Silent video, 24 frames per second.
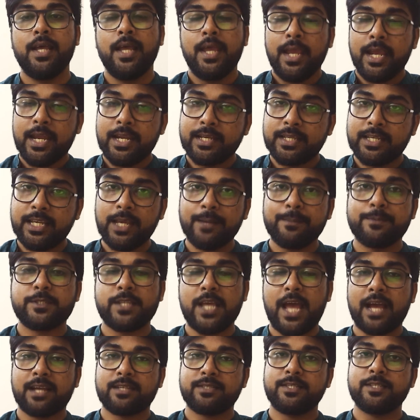It gives
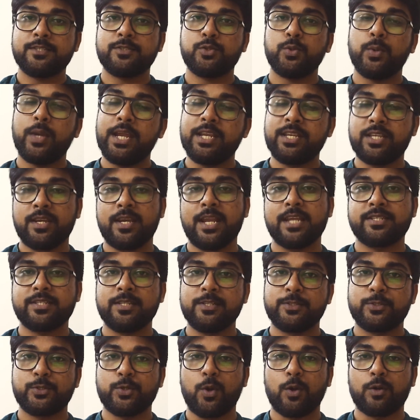access to international
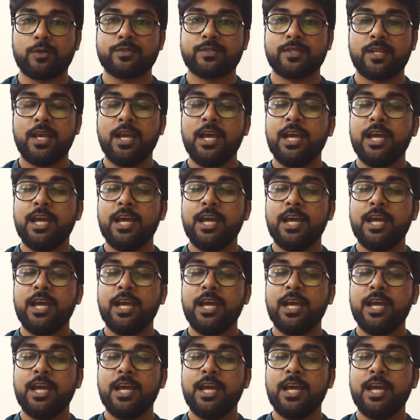stocks.